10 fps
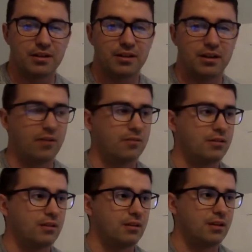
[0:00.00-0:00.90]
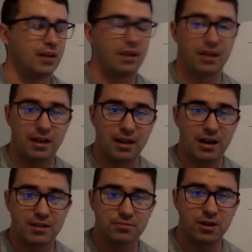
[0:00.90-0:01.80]
It
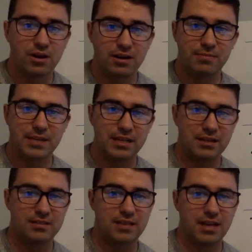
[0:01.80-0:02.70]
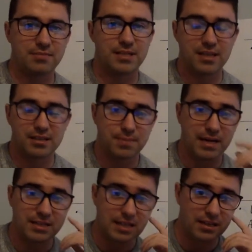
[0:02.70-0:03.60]
ends well. I mean, he escapes, he gets
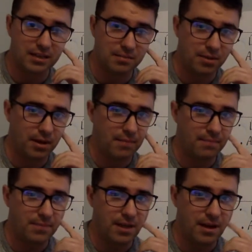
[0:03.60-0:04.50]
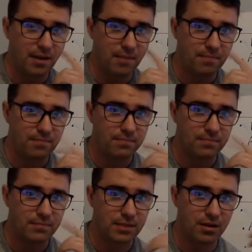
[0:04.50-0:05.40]
back to England, but
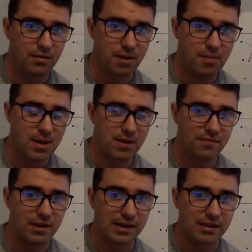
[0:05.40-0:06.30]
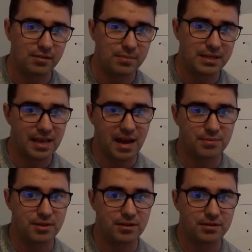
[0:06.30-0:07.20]
in my main event, he'll be
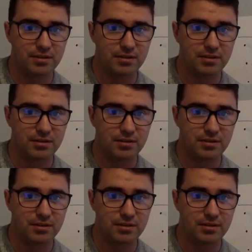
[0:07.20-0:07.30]
captured.